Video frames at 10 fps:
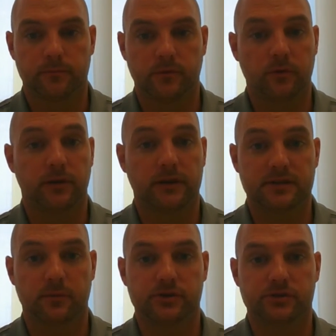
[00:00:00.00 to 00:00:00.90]
do things
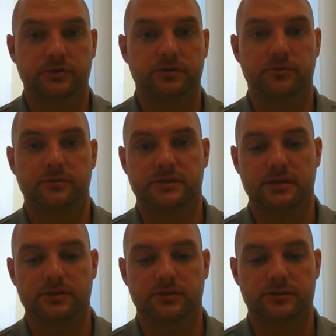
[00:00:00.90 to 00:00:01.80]
that we shouldn't do as
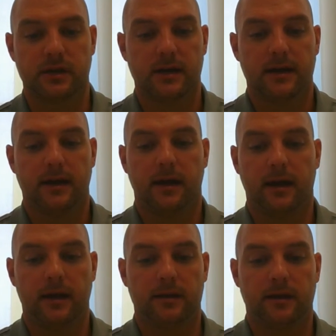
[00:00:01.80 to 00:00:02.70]
teachers.
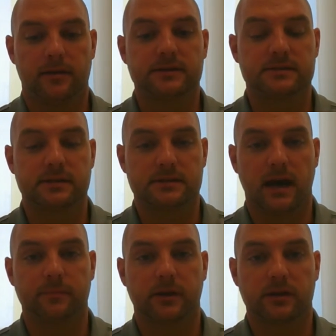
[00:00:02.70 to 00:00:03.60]
And this is a
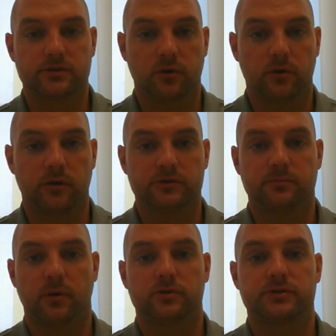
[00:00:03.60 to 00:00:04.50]
time to control those
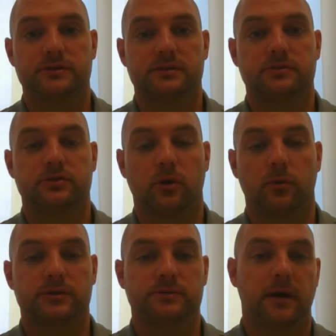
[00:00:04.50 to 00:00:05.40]
emotions and show
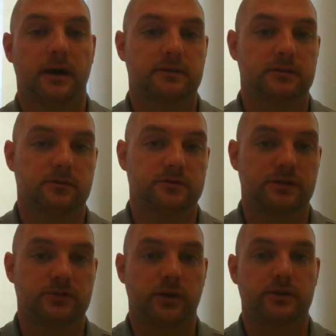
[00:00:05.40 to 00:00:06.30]
respect in those
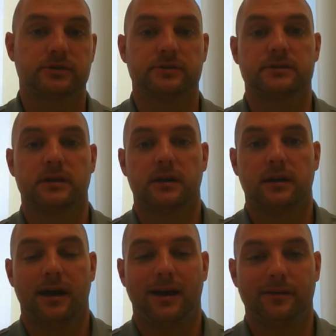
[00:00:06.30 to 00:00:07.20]
situations,
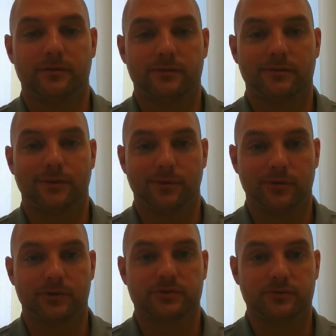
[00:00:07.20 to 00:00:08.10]
and
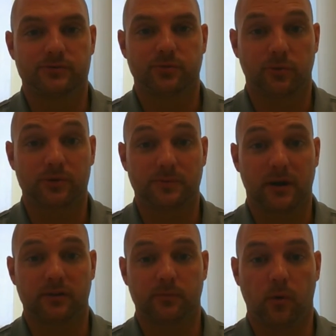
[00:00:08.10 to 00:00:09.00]
your students will
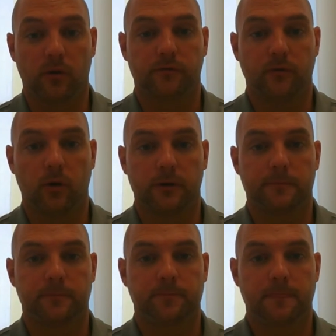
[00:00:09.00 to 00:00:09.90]
respect you more for it.
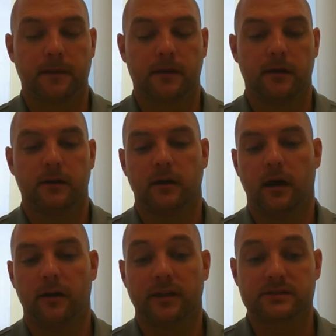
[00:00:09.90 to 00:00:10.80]

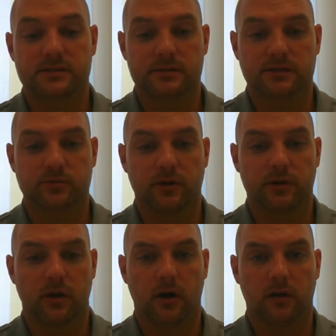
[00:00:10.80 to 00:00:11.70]
That's
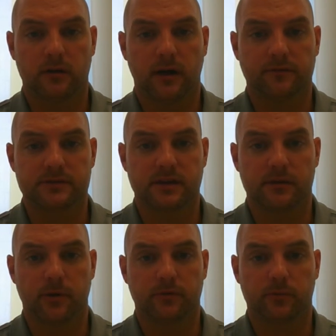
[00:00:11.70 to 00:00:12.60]
really all I have to say
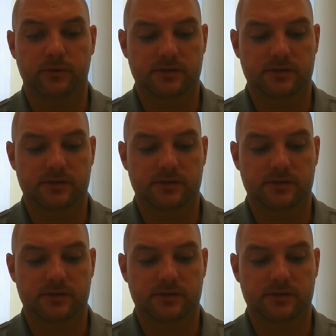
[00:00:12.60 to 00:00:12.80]
about the